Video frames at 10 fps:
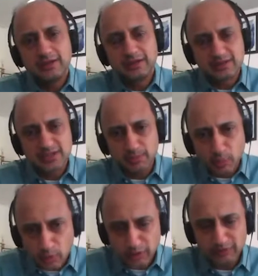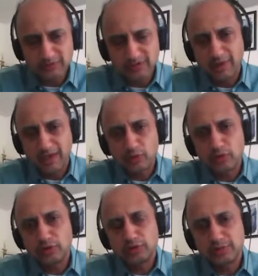uh, support of this
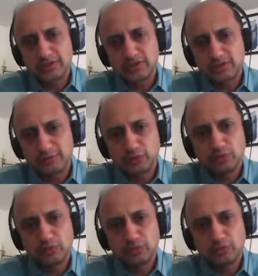micro entrepreneurship